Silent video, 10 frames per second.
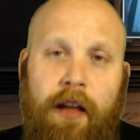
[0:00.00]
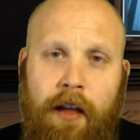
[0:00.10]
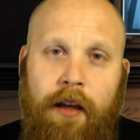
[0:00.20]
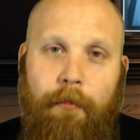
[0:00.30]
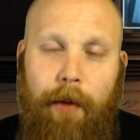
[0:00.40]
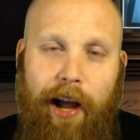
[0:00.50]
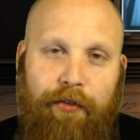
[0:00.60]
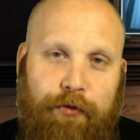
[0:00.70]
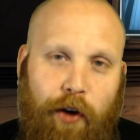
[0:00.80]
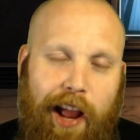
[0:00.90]
My
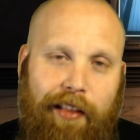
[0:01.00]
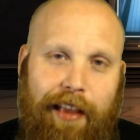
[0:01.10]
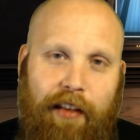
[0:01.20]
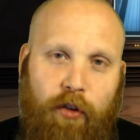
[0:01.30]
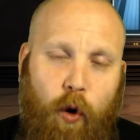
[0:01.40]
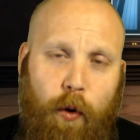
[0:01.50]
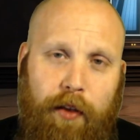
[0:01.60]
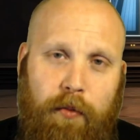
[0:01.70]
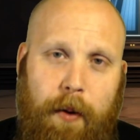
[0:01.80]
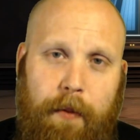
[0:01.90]
friends, as
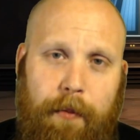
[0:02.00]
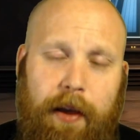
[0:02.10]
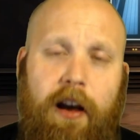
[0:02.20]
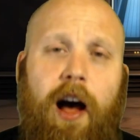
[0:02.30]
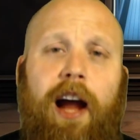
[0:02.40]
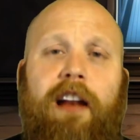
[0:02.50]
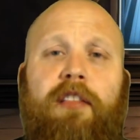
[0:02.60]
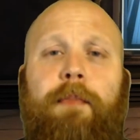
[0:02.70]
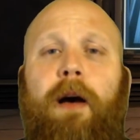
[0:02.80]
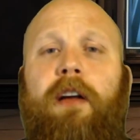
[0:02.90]
always, remember to be kind. It's
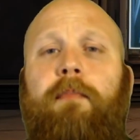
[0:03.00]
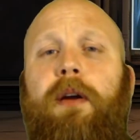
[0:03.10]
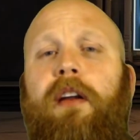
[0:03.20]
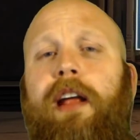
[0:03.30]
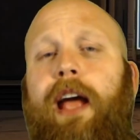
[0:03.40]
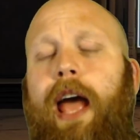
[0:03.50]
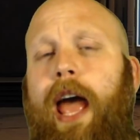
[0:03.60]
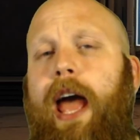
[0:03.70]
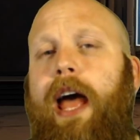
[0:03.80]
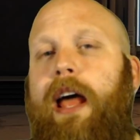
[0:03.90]
about community.
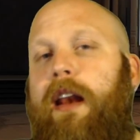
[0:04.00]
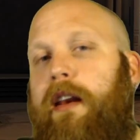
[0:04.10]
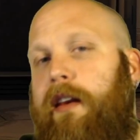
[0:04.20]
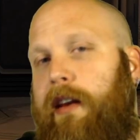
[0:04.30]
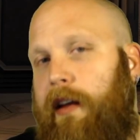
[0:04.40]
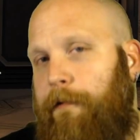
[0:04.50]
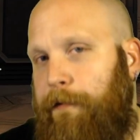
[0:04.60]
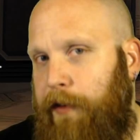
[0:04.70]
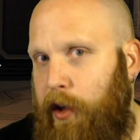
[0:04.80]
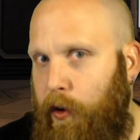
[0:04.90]
And if
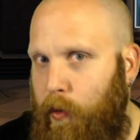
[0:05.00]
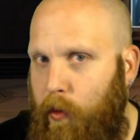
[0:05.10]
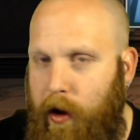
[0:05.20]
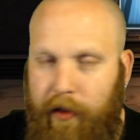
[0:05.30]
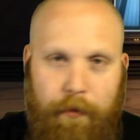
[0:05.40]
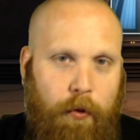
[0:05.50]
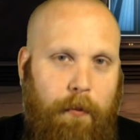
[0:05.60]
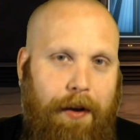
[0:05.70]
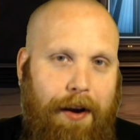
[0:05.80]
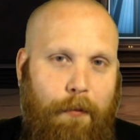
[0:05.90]
you want to support
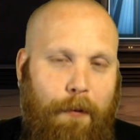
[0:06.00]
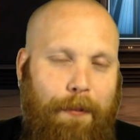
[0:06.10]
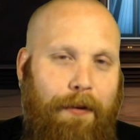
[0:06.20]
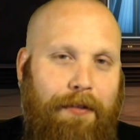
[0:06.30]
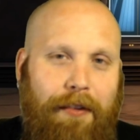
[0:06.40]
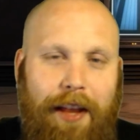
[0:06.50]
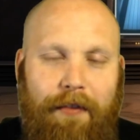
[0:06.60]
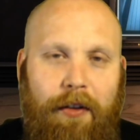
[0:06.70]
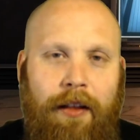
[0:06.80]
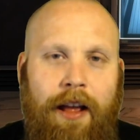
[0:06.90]
me on a more personal
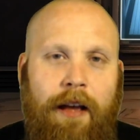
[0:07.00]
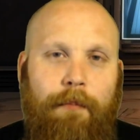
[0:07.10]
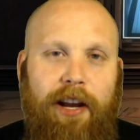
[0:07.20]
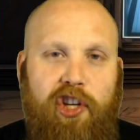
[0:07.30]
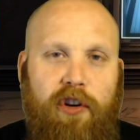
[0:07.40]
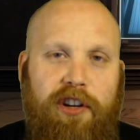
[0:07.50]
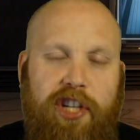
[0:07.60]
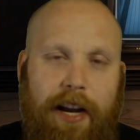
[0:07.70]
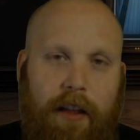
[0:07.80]
level, make sure you check out the